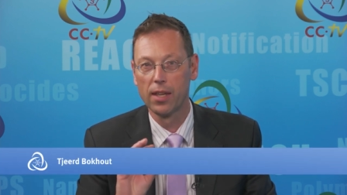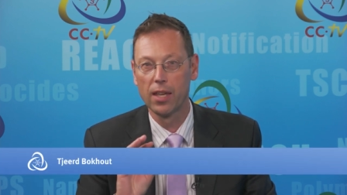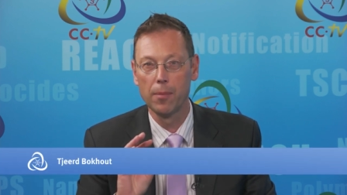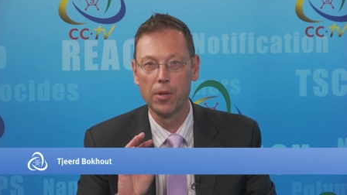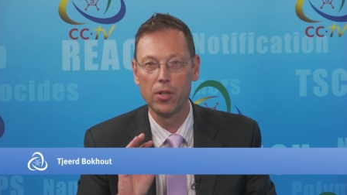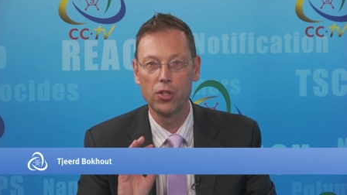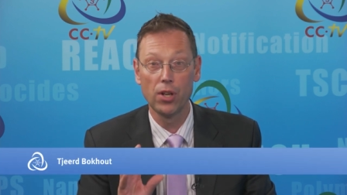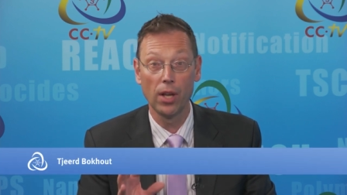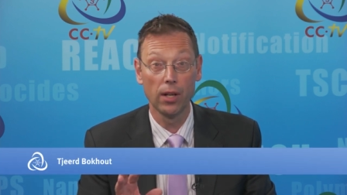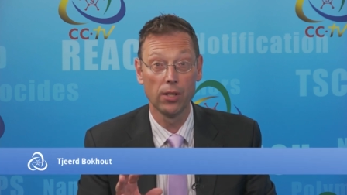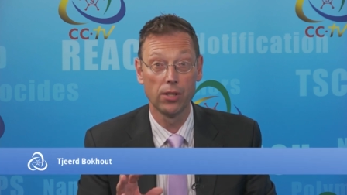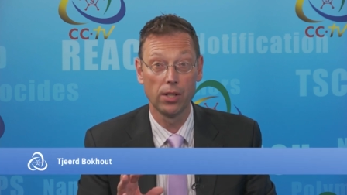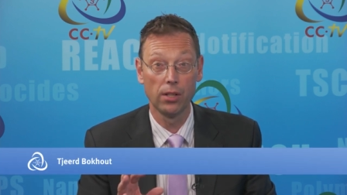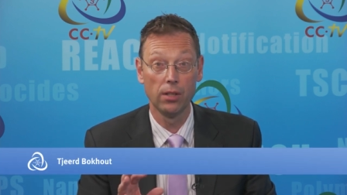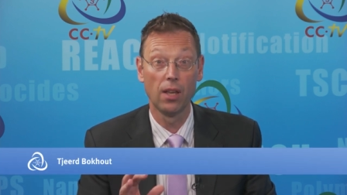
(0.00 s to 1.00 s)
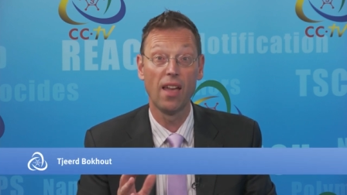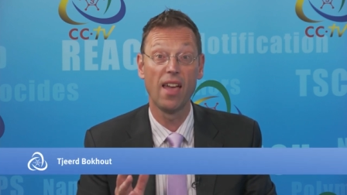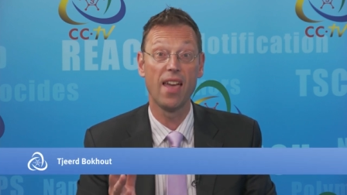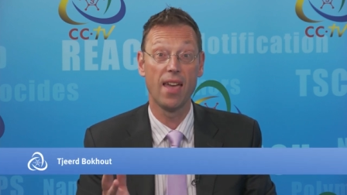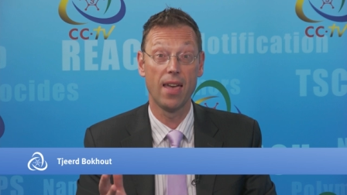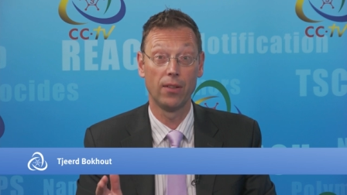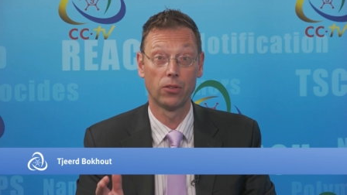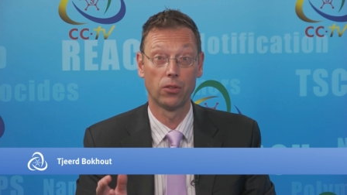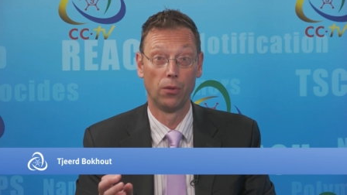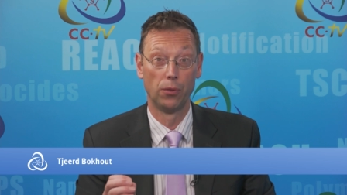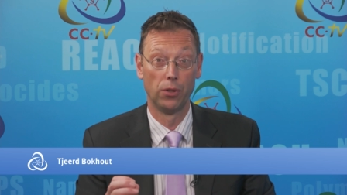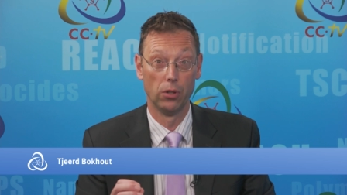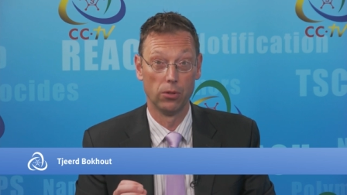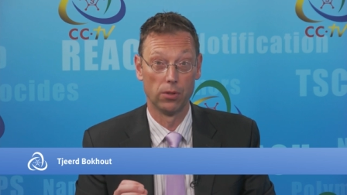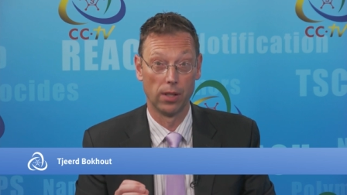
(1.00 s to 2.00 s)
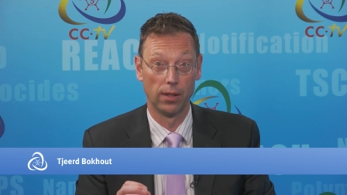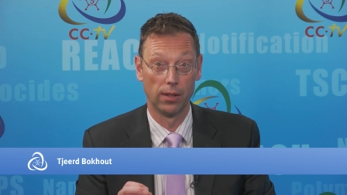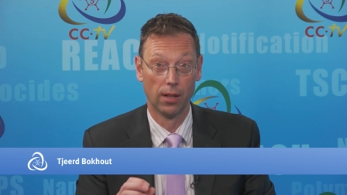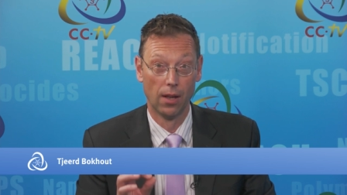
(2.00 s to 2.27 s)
can be challenging and confusing.